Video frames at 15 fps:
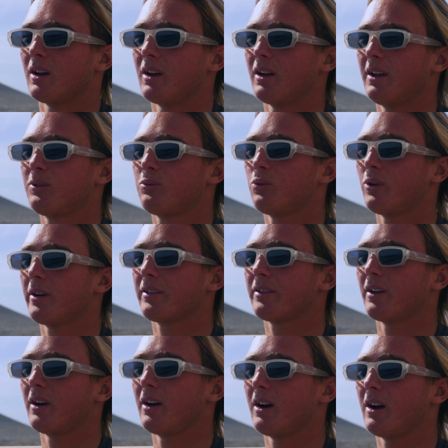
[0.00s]
It was
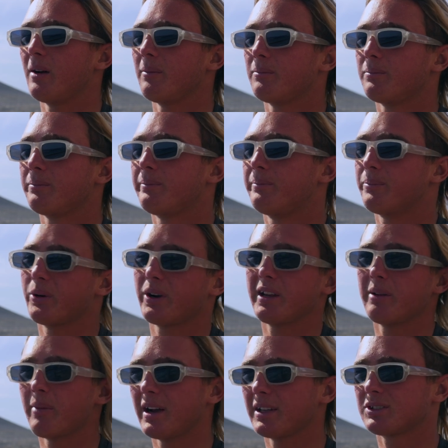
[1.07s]
pretty
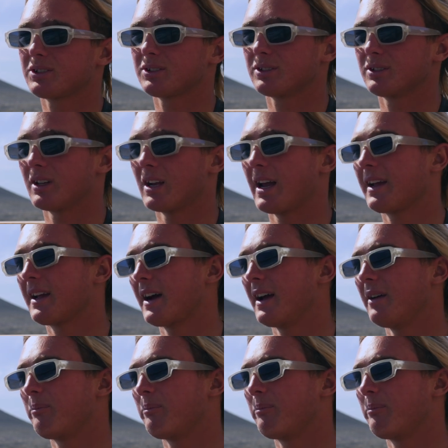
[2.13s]
much like I